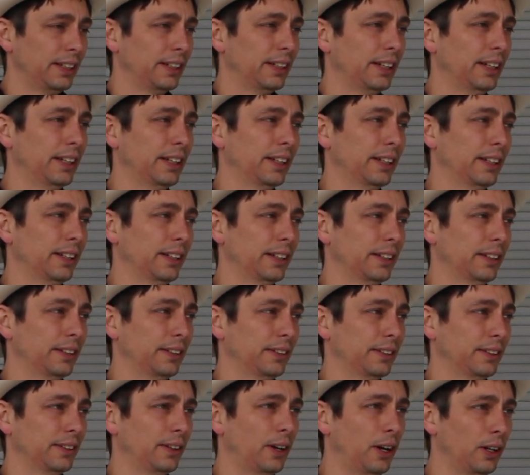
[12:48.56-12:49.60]

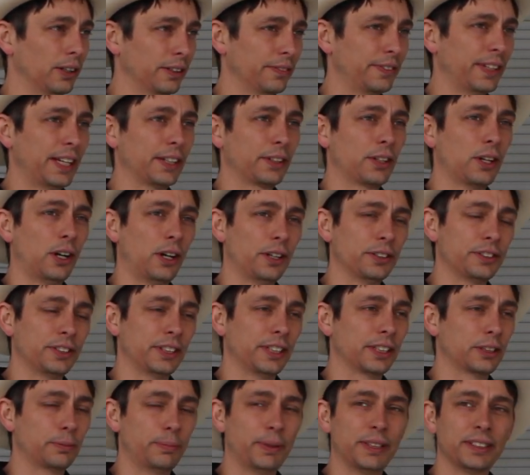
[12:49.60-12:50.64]
uh, all of that cost
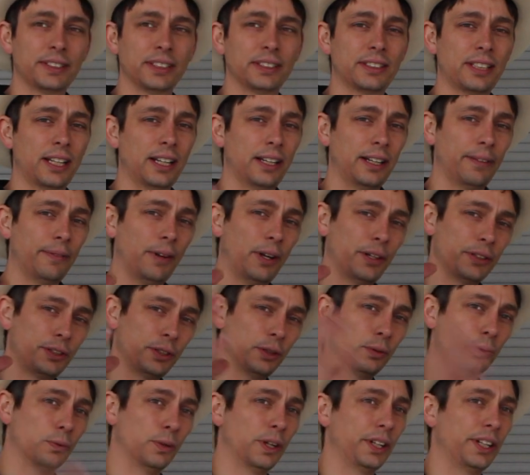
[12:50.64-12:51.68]
and expense and time
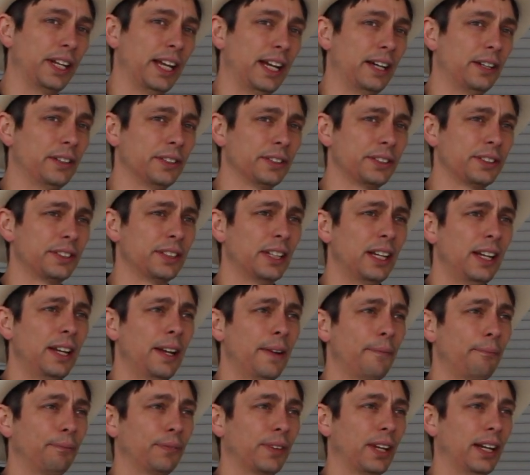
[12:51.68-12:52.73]
onto one house,
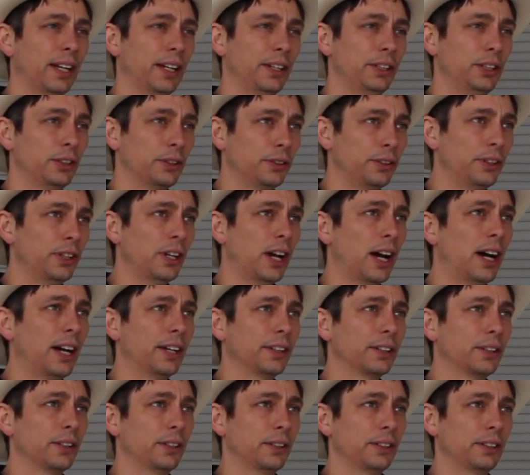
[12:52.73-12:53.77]
uh, you're
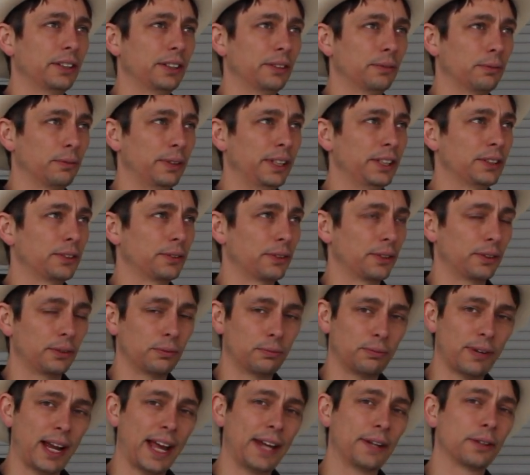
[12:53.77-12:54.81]
not going to reach sort of the
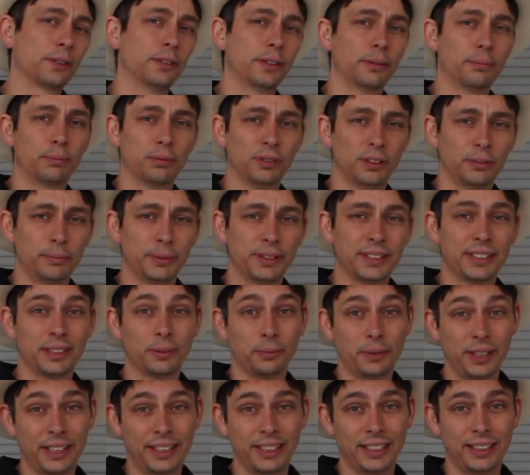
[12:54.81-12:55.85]
radical improvements
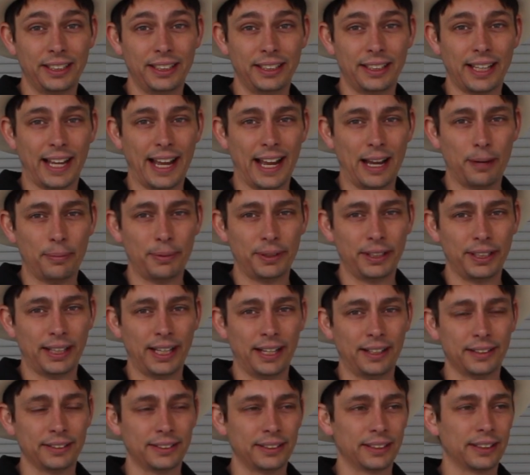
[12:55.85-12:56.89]
that we think need to happen in
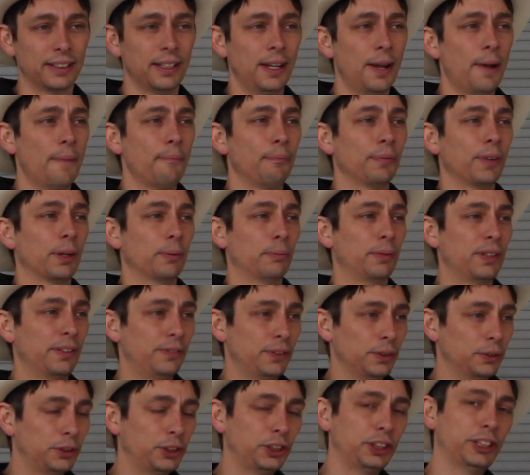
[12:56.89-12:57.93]
housing. But
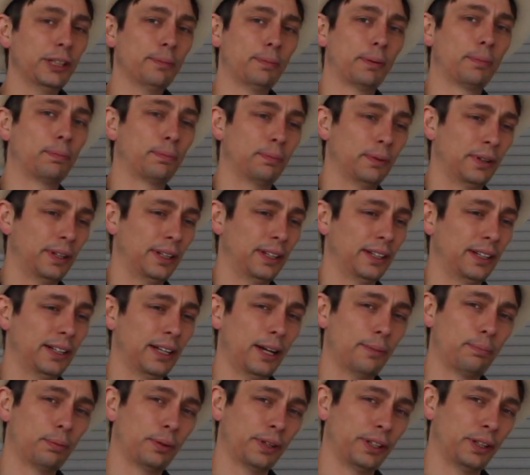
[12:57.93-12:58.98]
if you ship a,
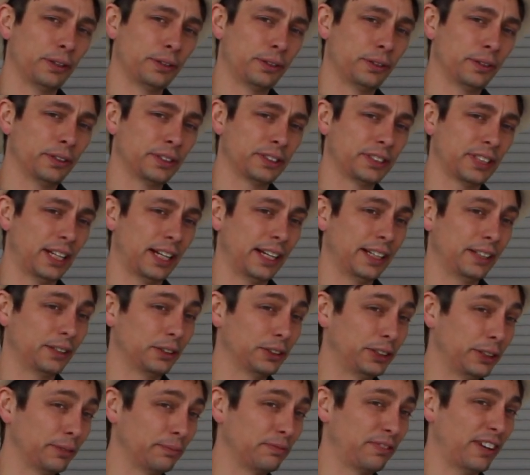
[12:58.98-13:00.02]
uh, a, printer to a site or
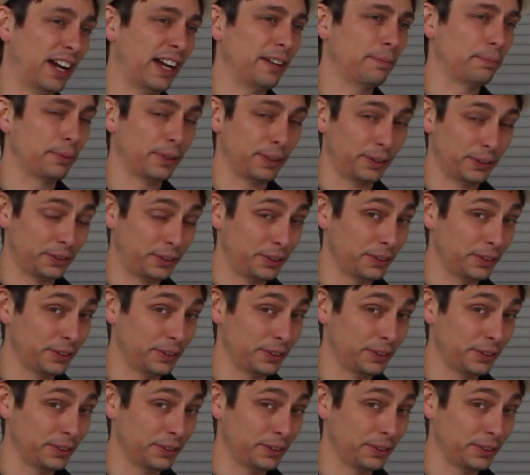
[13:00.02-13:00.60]
ship five printers